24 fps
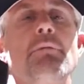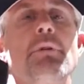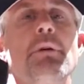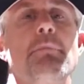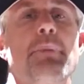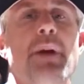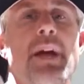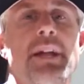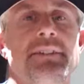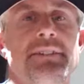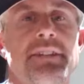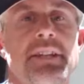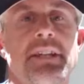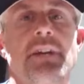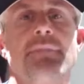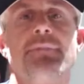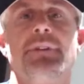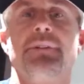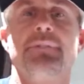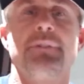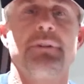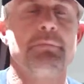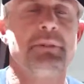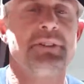Repenting
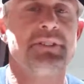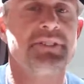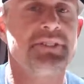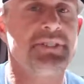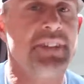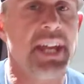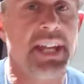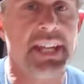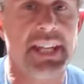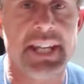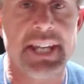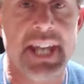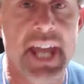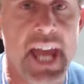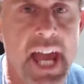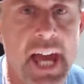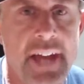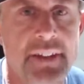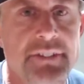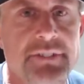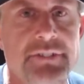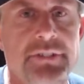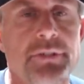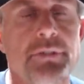of even mistaken
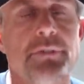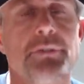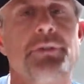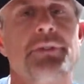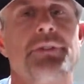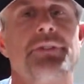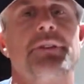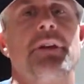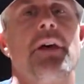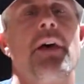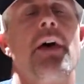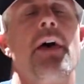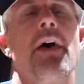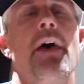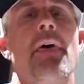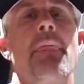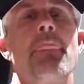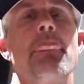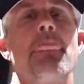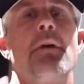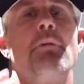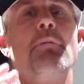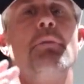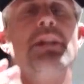attitudes.
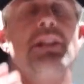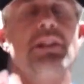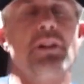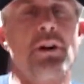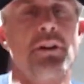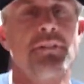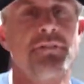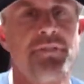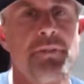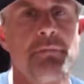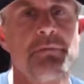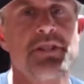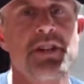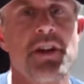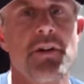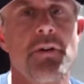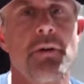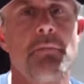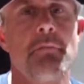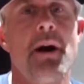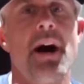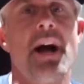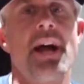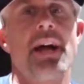We learn from
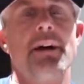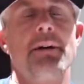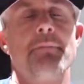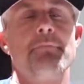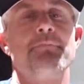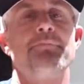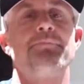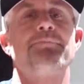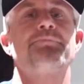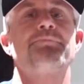Jeremiah